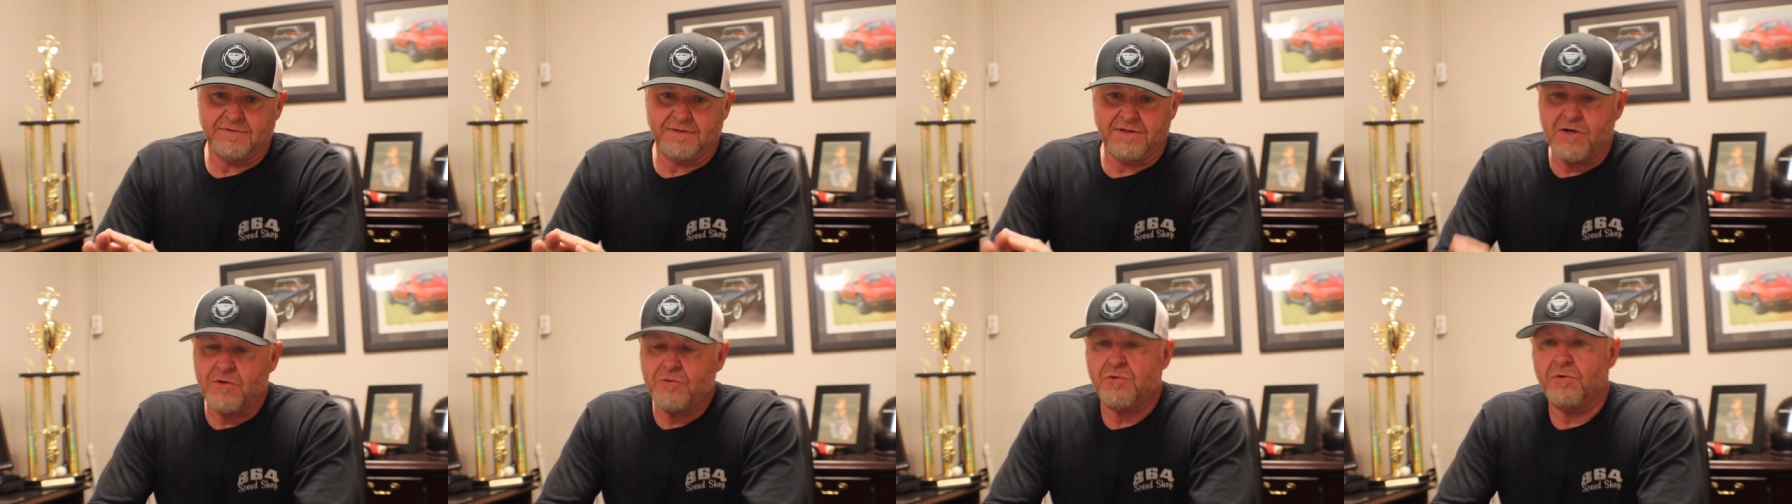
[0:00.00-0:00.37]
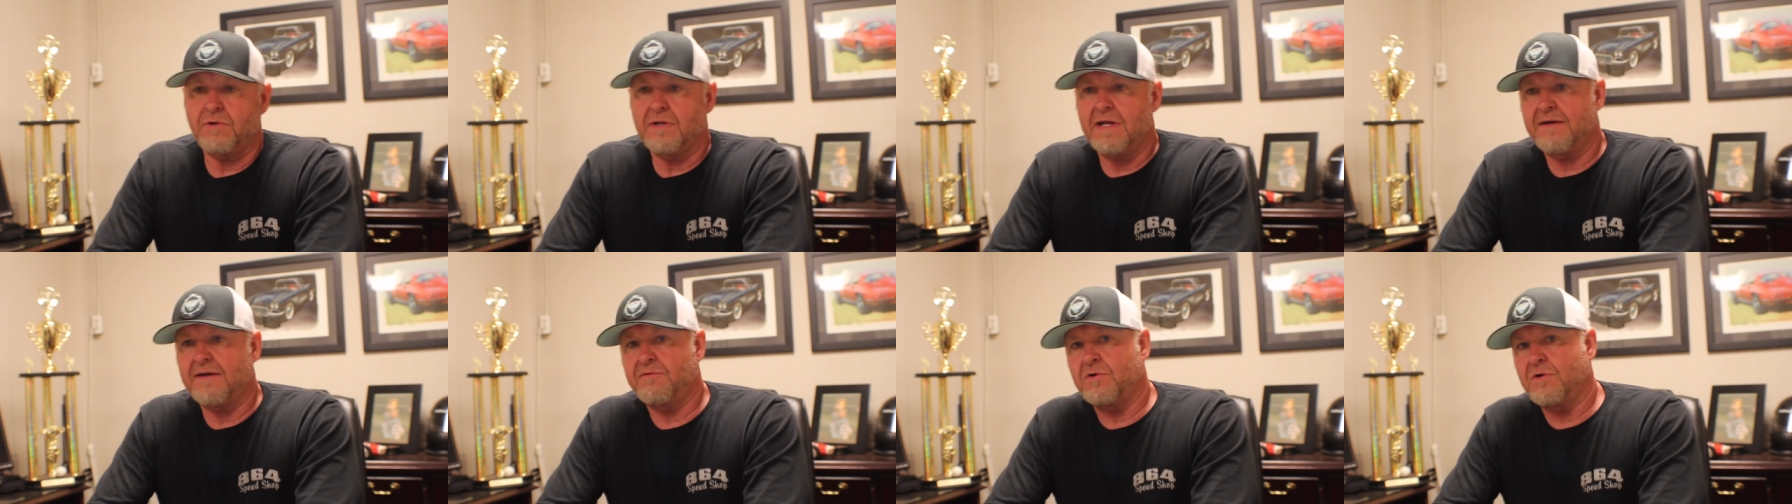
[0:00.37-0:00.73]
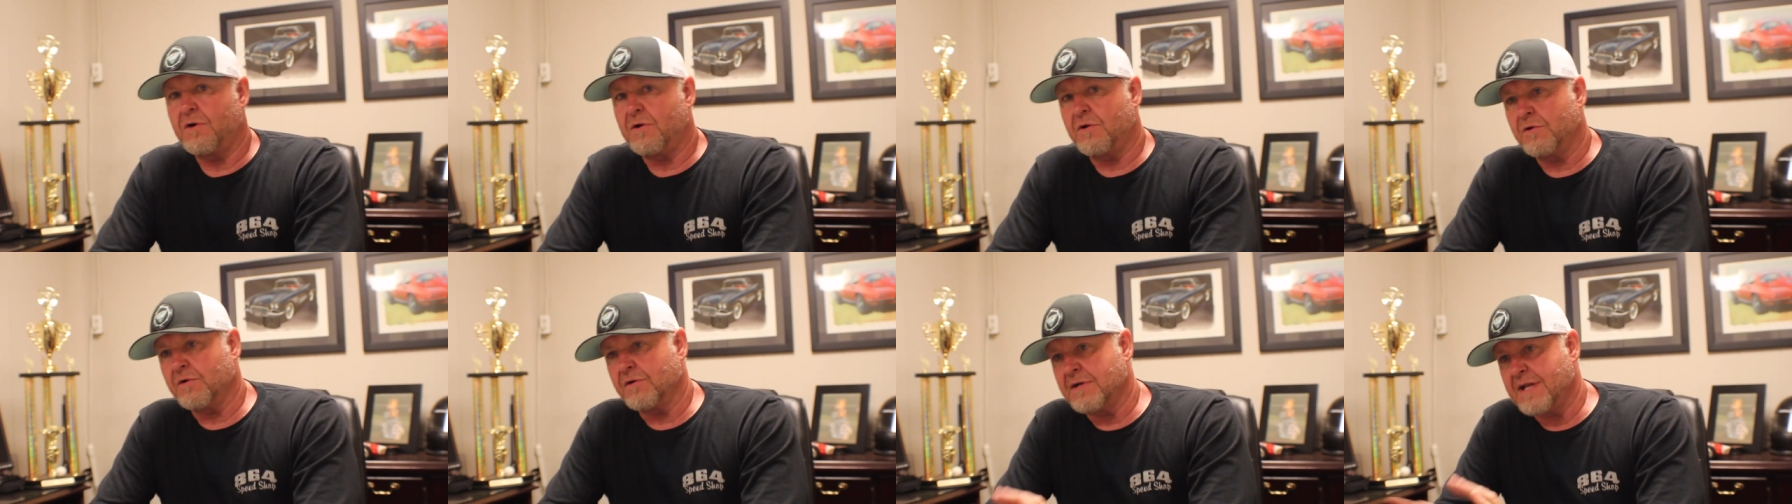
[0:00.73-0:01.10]
local level
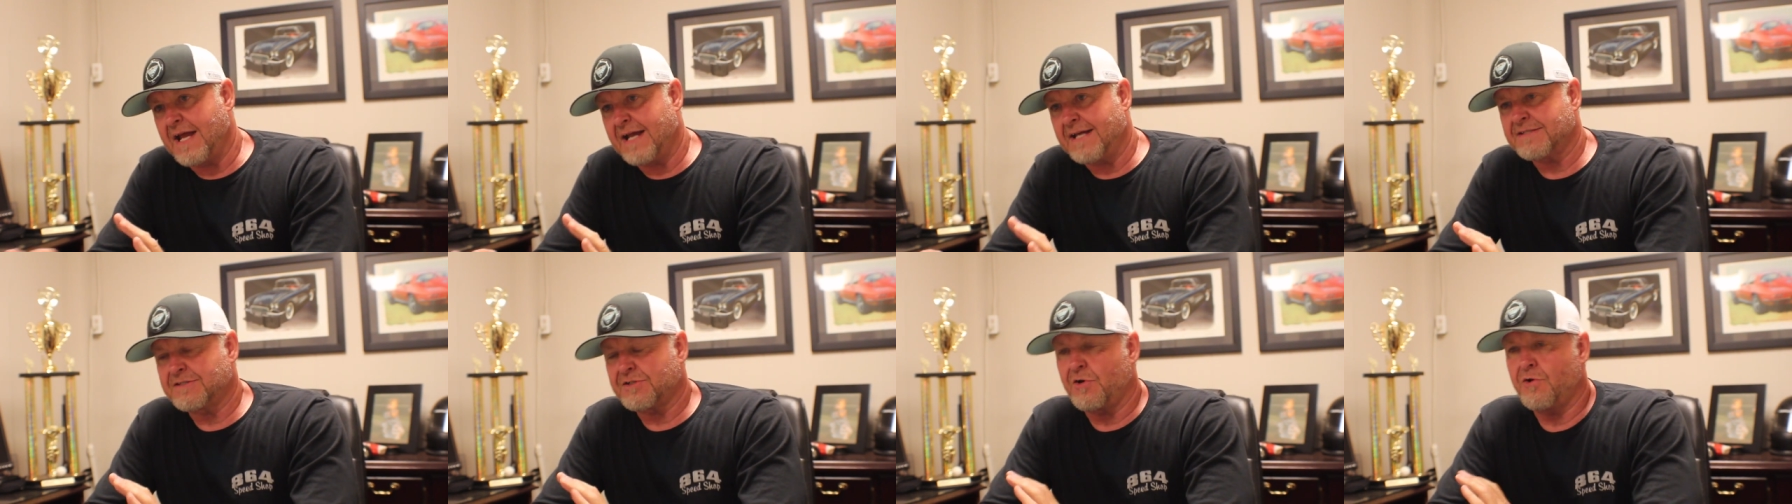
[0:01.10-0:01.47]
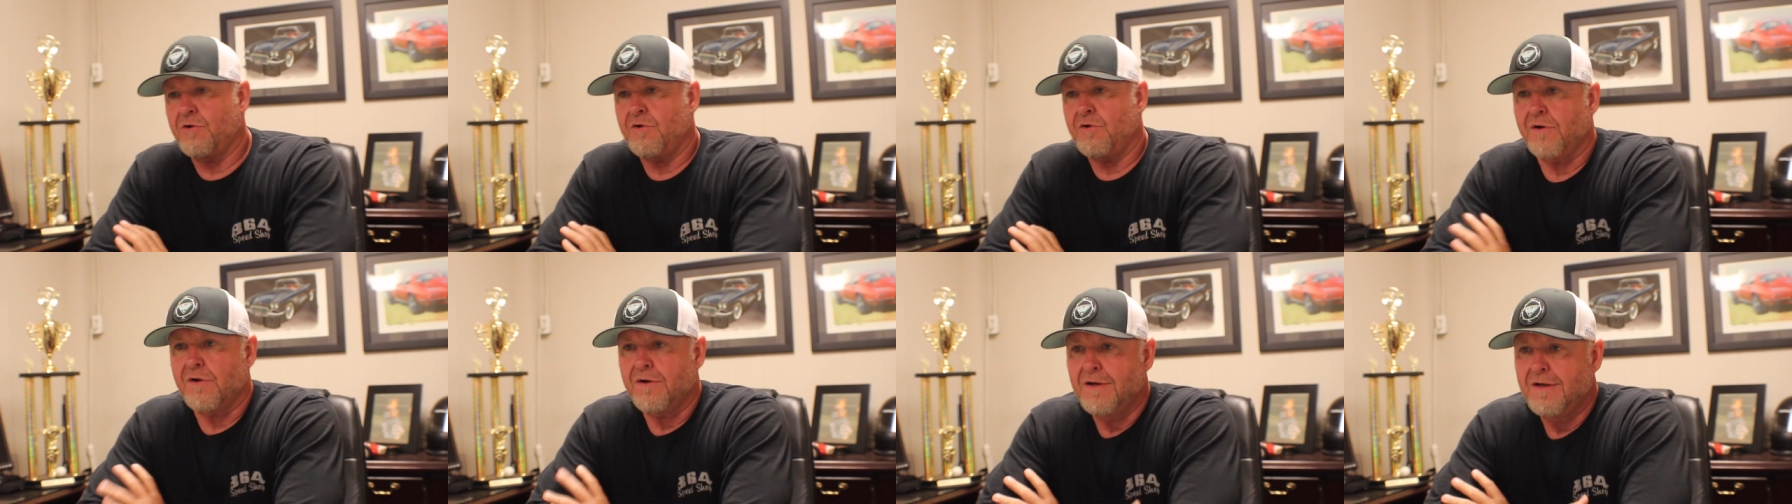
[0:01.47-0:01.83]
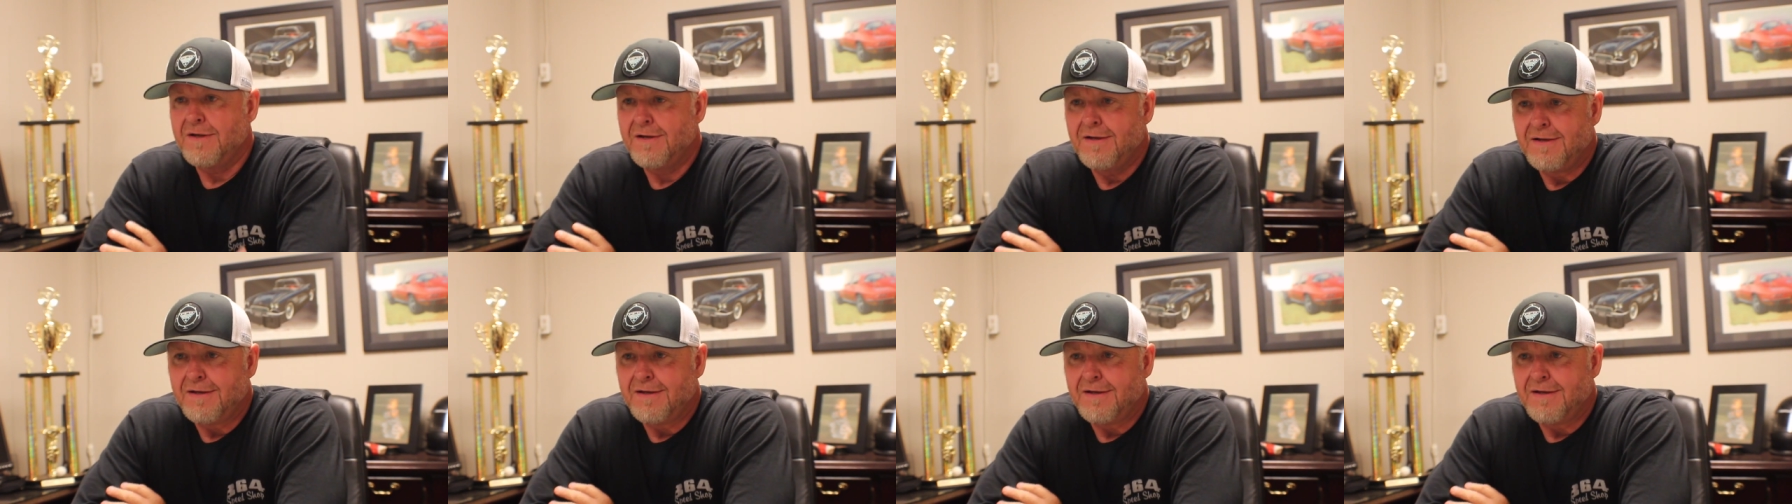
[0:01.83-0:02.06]
or NASCAR,